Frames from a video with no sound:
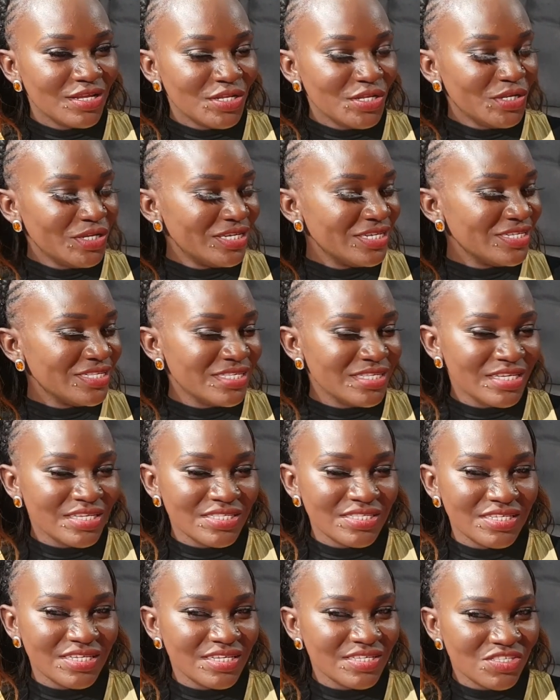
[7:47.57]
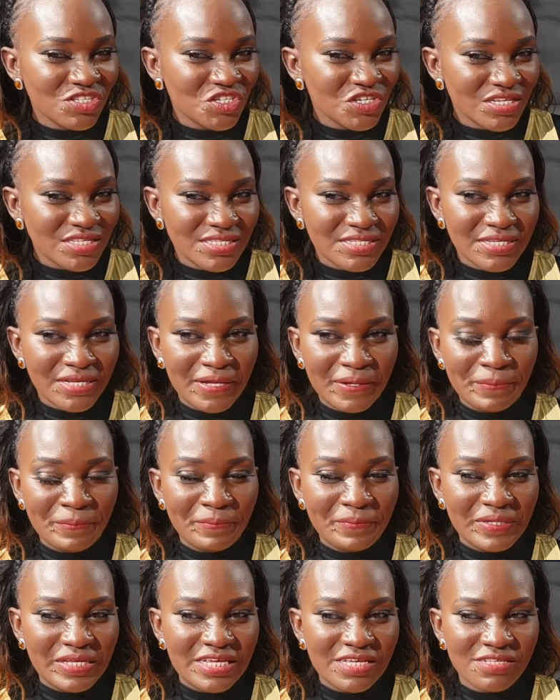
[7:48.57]
He's he's he's just
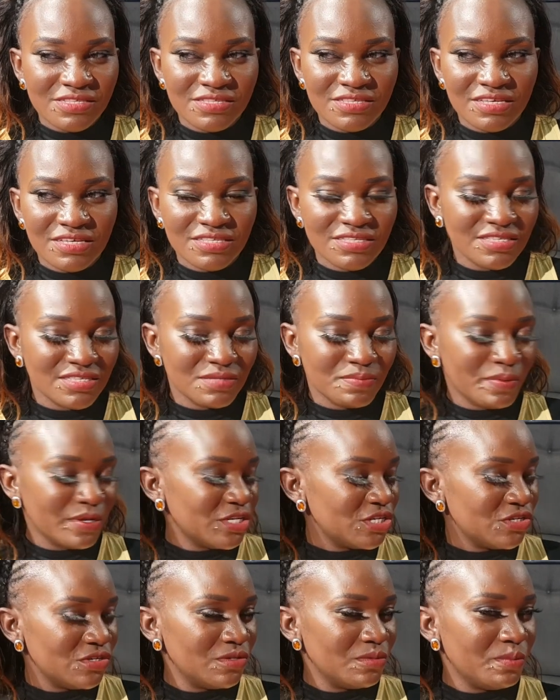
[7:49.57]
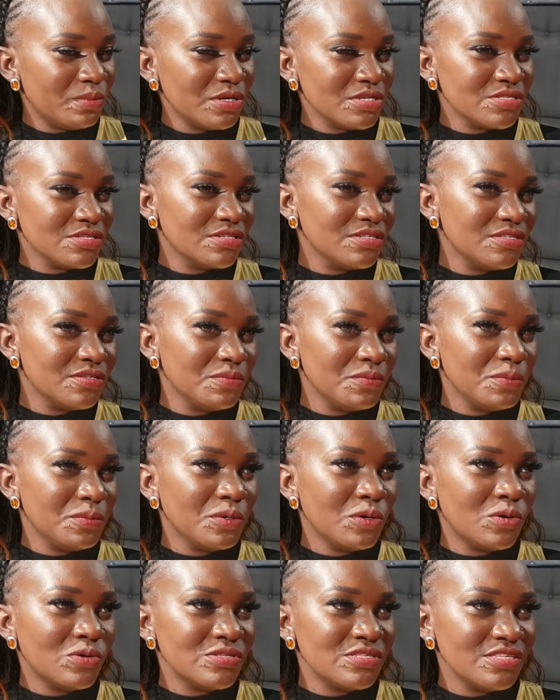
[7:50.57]
um he's he's a special person to me
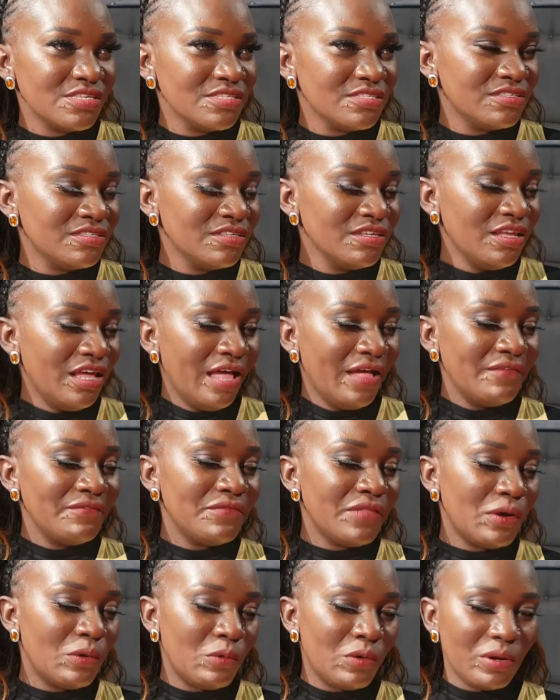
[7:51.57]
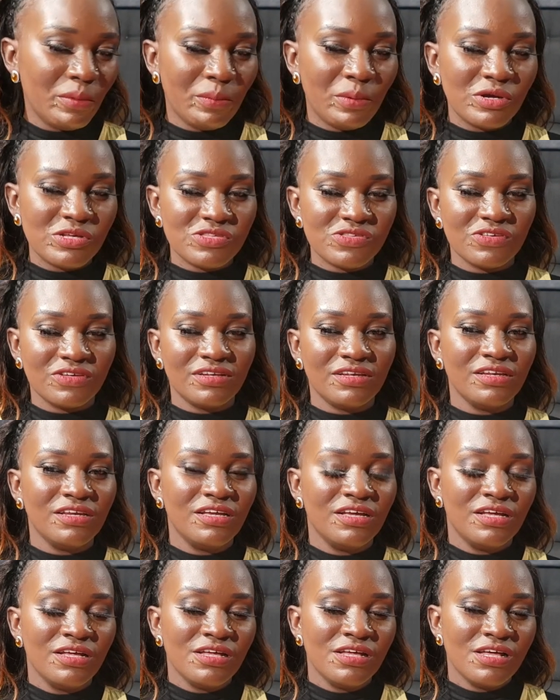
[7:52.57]
because he's that one person.
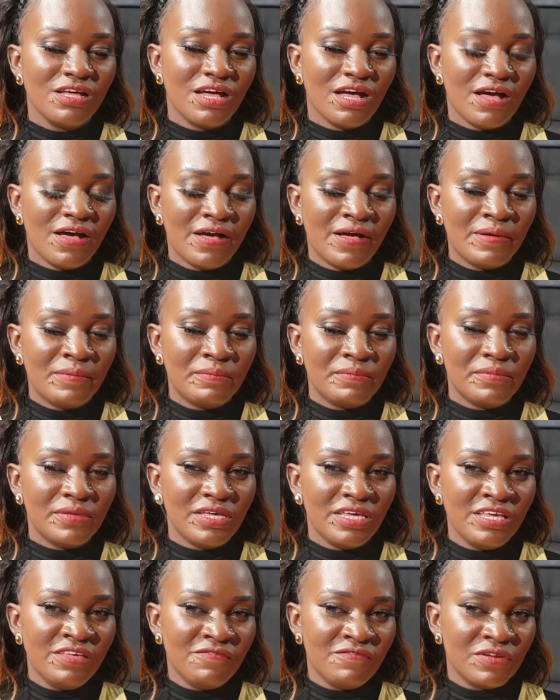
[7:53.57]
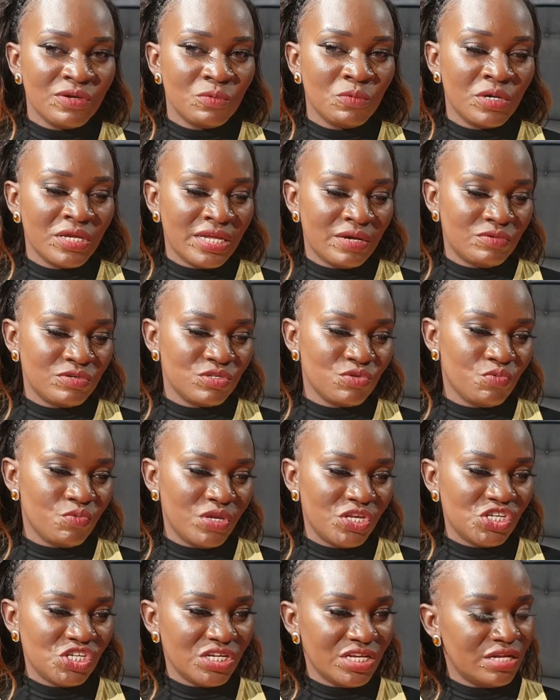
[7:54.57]
Um, even when I was
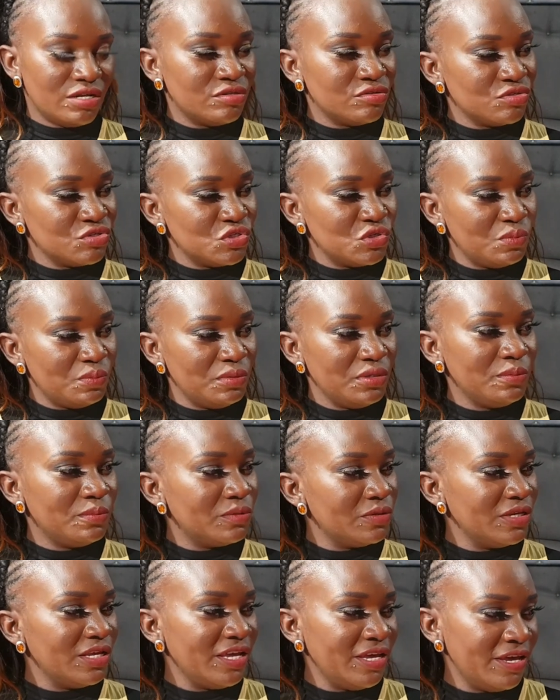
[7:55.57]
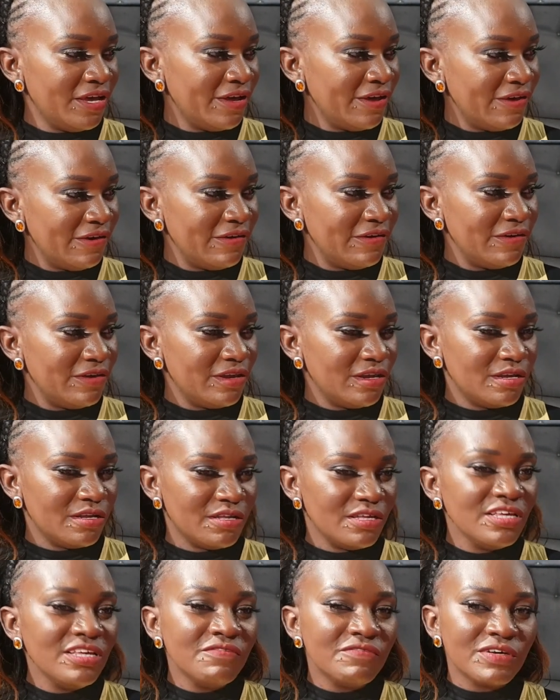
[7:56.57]
reaching out to people mm-hmm. here, mm -hmm.
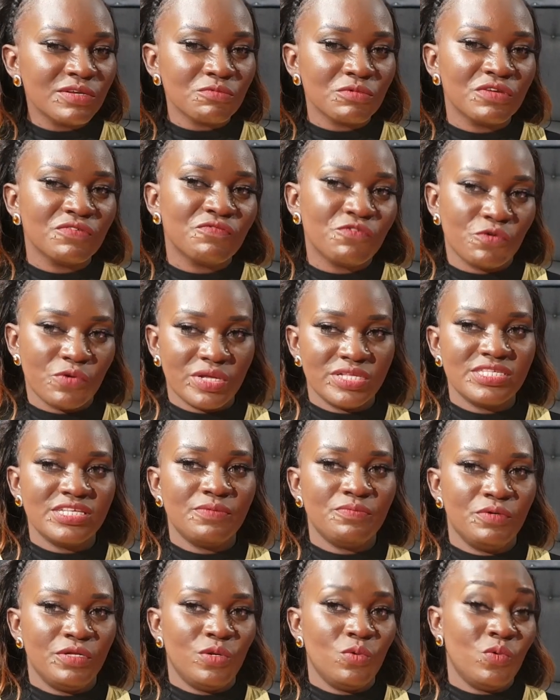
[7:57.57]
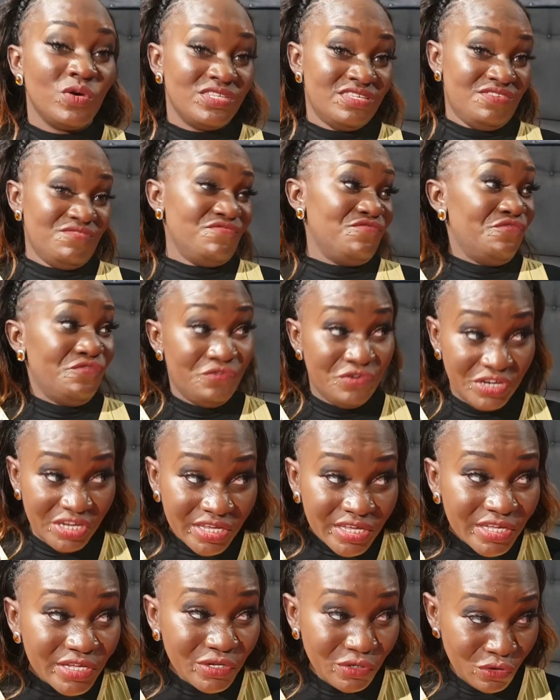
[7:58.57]
even when, for example, it wasn't free
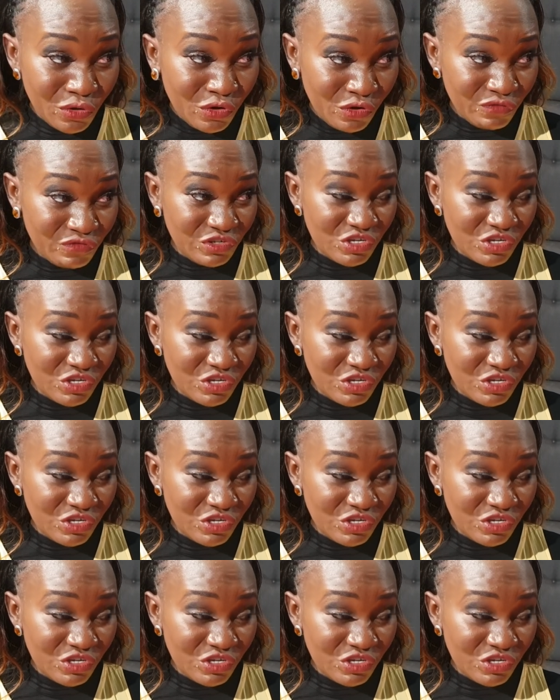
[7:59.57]
mm -hmm. of